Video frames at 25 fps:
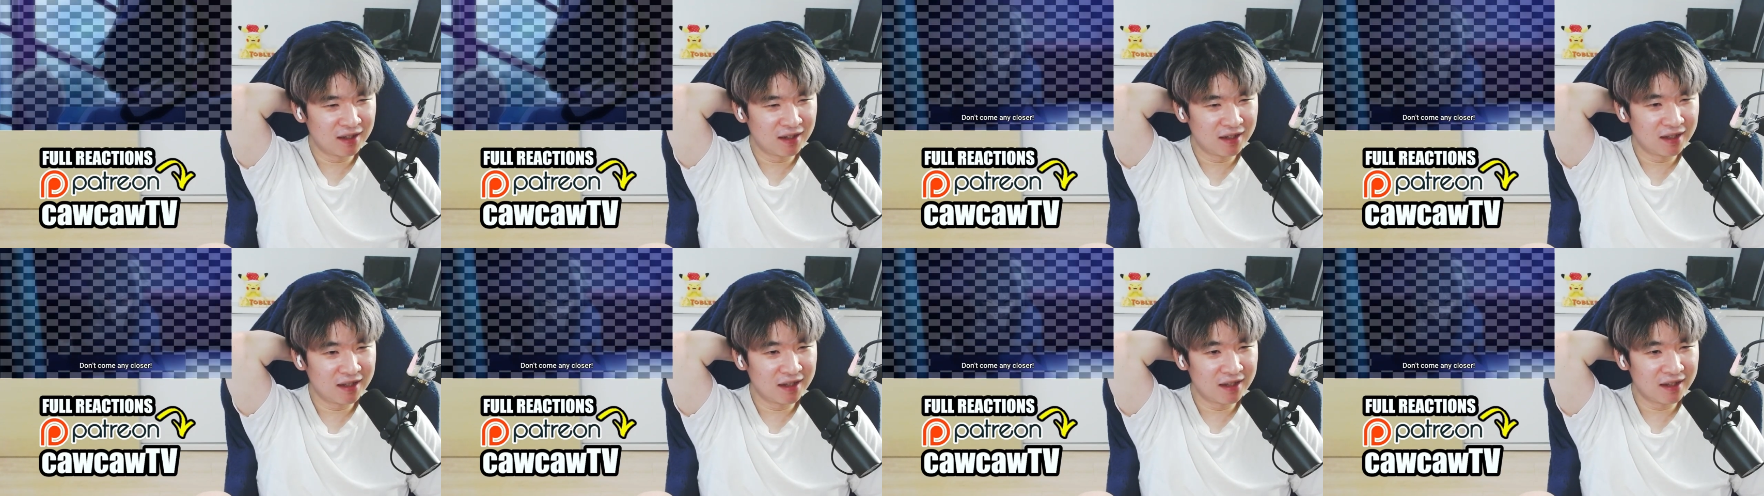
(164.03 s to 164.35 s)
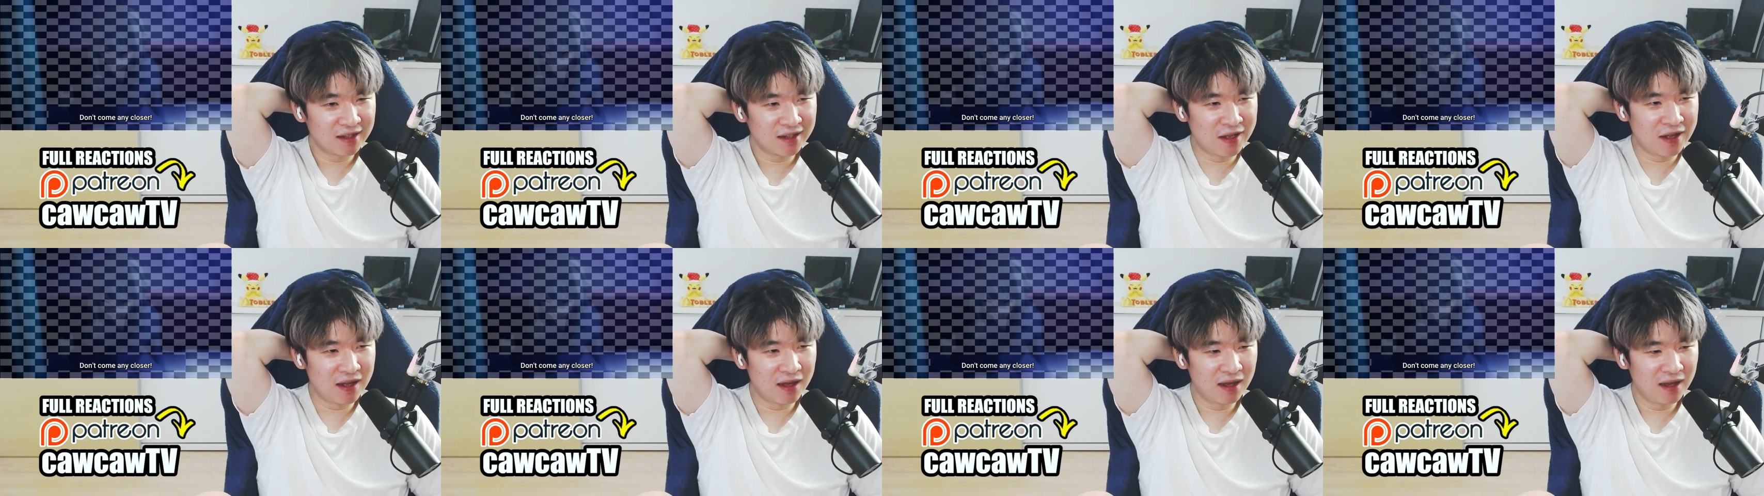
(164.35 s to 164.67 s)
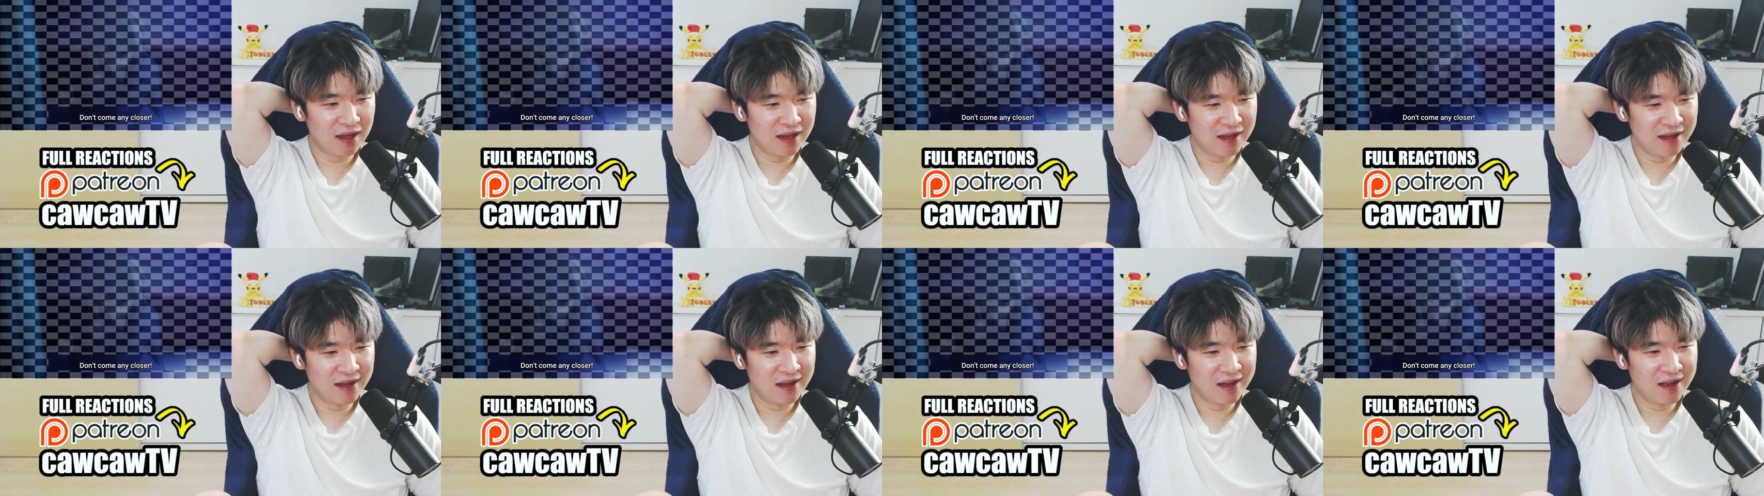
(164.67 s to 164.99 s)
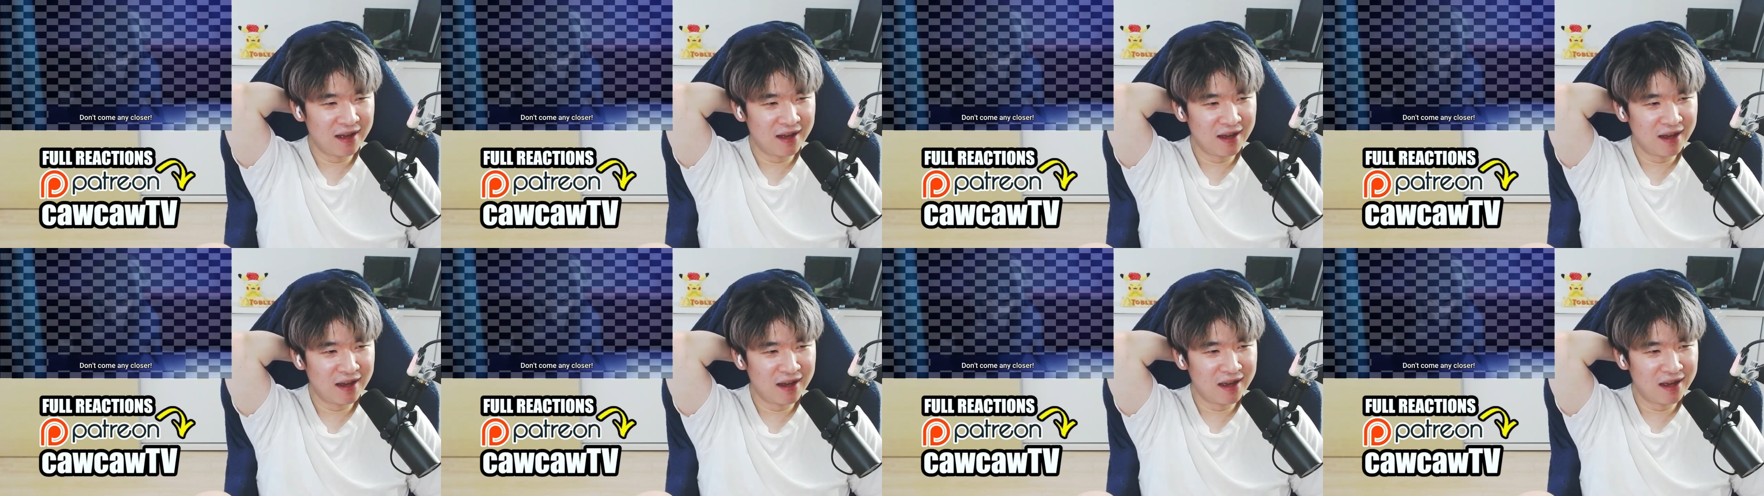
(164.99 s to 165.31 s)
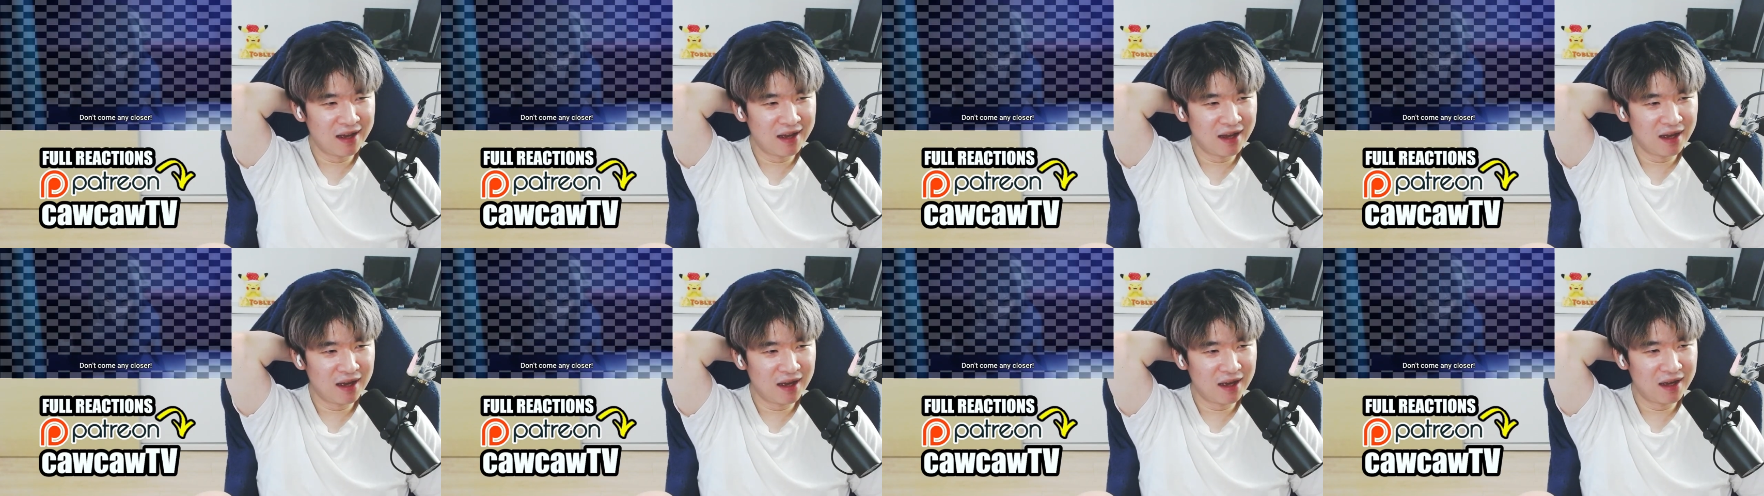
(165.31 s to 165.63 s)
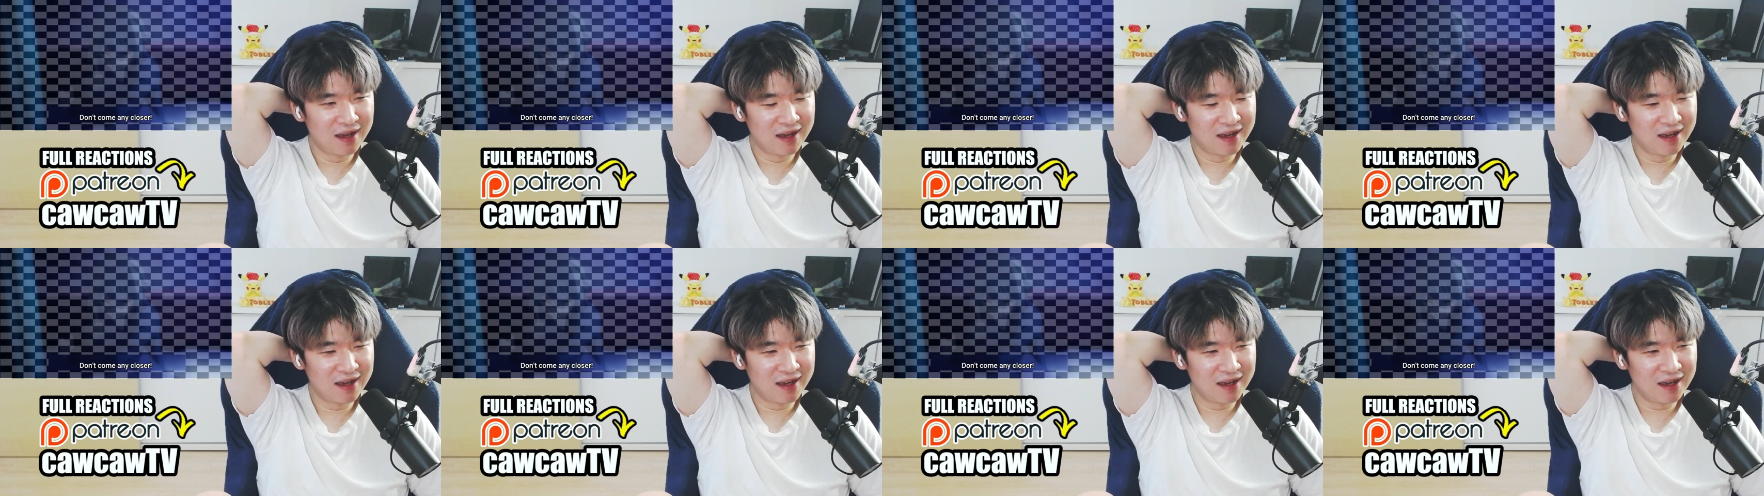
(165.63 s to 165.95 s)

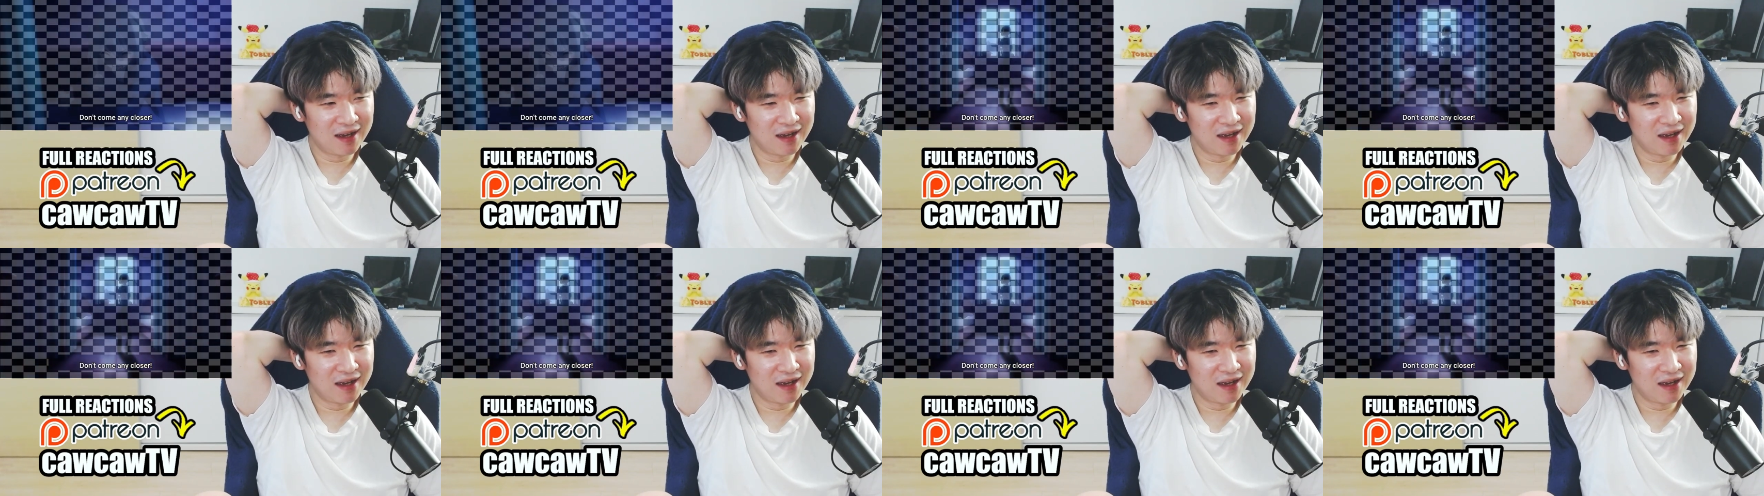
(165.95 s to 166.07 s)
(no one is talking)